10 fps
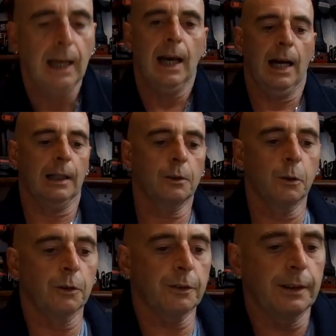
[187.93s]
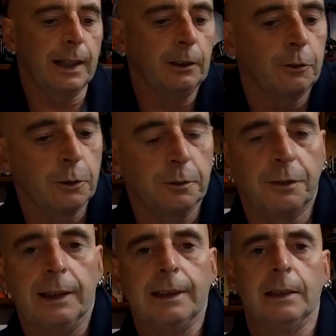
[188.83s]
And of course then you'll soon
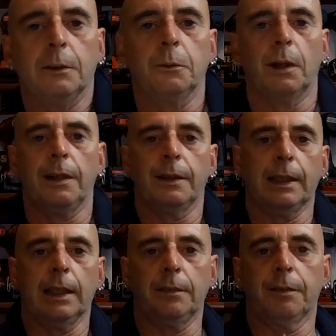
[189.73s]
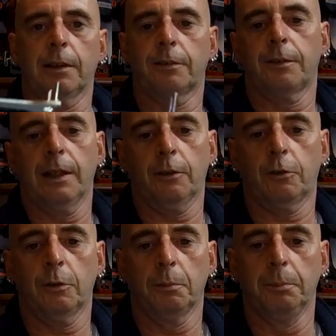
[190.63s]
find out why they gave us
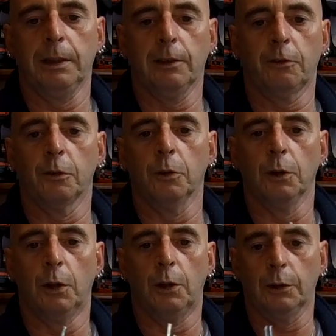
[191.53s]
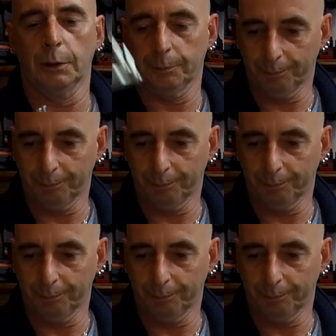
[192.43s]
this being so long.